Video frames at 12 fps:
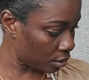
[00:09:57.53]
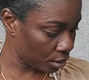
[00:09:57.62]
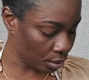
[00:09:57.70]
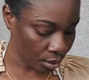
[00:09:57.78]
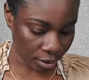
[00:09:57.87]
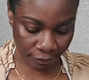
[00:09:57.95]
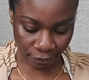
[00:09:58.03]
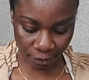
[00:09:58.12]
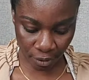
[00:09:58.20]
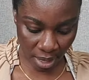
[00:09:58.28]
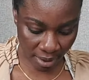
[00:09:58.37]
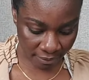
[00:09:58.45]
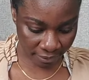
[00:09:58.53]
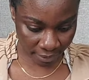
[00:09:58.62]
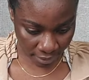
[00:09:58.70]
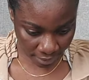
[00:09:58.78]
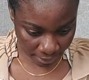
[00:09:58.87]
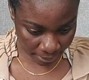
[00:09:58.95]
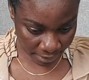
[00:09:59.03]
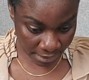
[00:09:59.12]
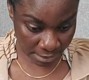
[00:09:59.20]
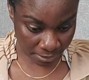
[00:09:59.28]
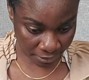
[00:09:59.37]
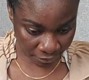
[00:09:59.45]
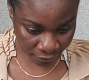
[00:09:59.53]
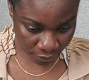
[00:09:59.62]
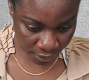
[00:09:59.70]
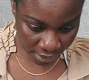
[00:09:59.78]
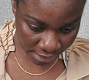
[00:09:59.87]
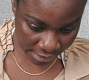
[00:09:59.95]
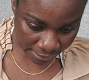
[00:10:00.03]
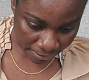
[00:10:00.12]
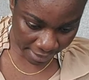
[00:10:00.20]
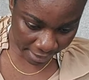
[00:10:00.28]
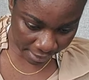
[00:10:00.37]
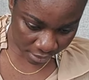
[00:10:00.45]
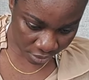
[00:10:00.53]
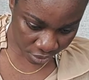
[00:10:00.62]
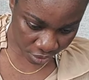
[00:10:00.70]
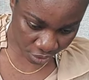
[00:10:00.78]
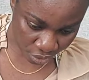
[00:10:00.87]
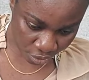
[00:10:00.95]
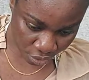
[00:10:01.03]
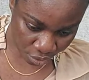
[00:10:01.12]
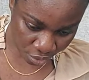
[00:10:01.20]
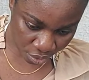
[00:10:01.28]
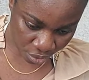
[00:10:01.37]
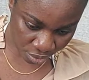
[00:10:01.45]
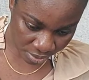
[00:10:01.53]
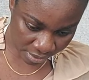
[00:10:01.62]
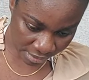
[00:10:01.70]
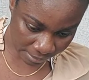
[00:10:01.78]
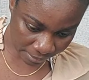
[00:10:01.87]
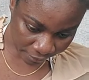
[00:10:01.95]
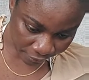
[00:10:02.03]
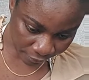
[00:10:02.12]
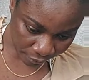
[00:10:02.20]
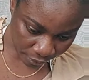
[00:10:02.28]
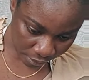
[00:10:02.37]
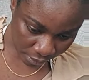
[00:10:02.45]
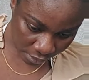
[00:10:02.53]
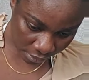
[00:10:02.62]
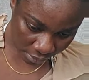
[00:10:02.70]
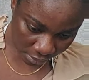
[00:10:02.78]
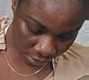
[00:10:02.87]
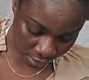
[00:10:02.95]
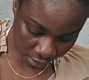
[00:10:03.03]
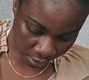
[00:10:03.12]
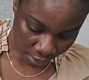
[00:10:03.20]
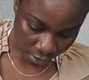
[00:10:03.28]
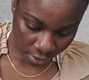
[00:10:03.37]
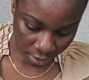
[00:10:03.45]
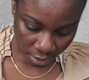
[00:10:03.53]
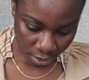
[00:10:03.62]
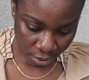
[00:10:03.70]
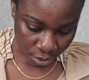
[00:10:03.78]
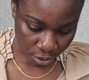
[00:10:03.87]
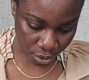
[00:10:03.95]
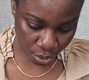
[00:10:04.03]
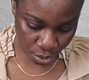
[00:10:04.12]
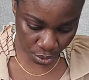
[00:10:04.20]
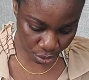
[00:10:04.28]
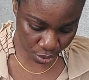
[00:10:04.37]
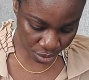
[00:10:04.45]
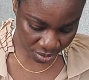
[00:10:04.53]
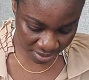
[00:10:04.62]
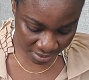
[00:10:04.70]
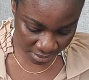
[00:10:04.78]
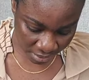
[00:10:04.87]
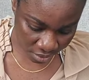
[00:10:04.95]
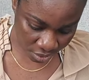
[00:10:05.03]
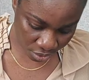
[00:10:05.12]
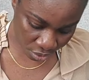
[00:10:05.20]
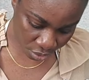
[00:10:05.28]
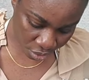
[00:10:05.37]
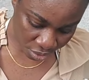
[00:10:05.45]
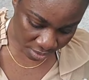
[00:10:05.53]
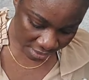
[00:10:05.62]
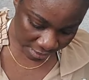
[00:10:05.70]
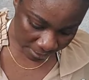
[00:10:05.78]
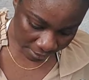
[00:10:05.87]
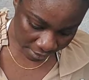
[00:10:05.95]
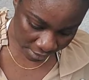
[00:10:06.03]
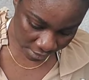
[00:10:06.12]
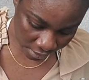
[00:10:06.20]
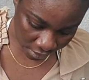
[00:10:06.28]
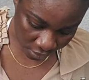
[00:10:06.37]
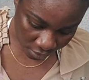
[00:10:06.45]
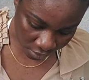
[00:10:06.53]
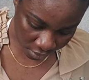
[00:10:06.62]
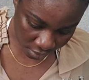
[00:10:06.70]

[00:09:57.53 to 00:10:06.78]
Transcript: So if you have a zipper foot, it's better to just use your zipper foot to your stitch, to do your zipper stitch.